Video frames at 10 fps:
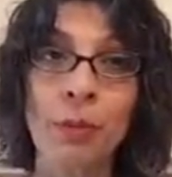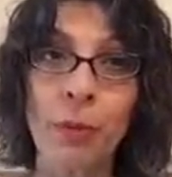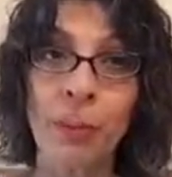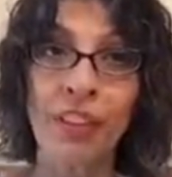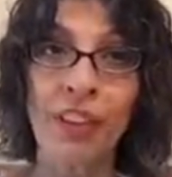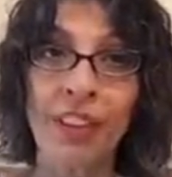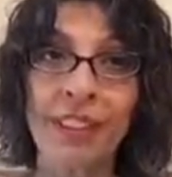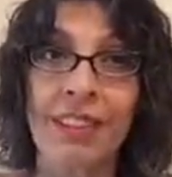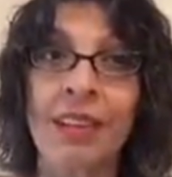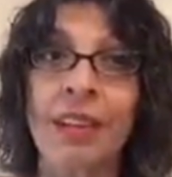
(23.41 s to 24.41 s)
been working
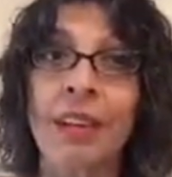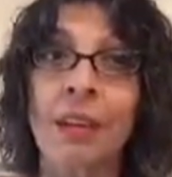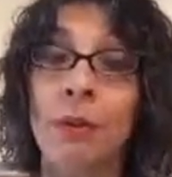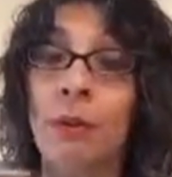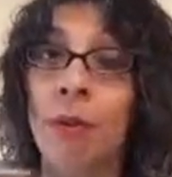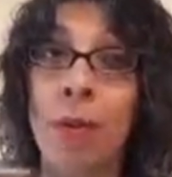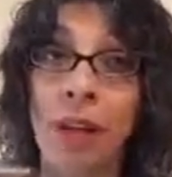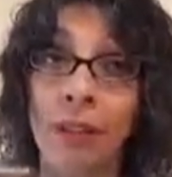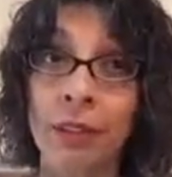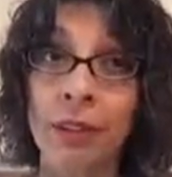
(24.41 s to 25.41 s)
on
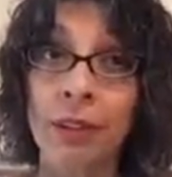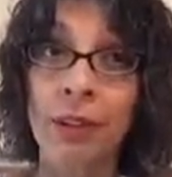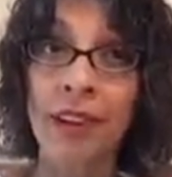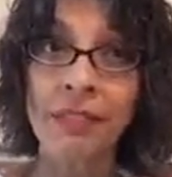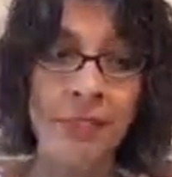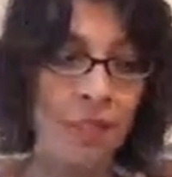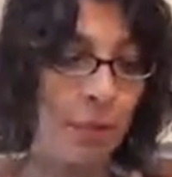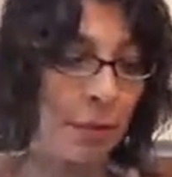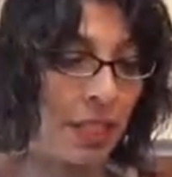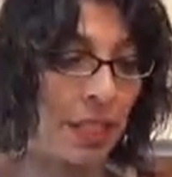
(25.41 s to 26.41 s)
while you haven't
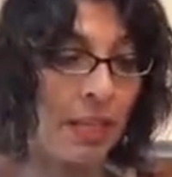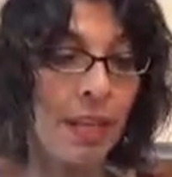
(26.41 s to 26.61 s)
seen me.